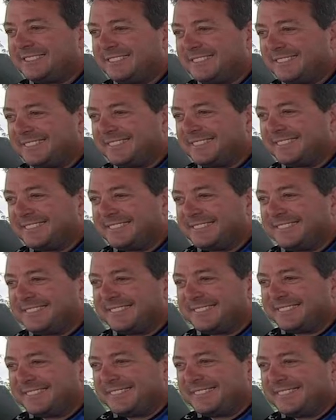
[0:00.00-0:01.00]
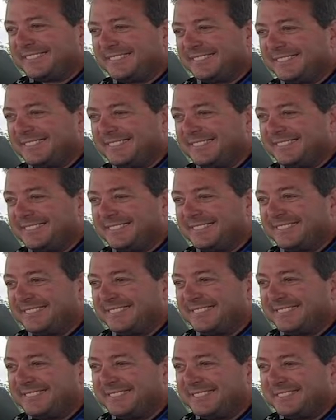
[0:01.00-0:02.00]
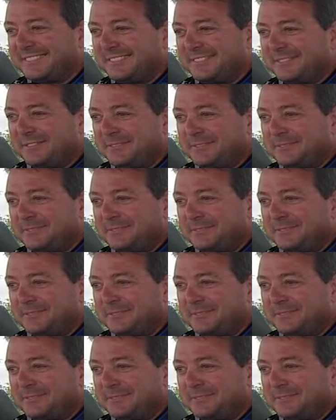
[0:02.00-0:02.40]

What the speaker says: (silent)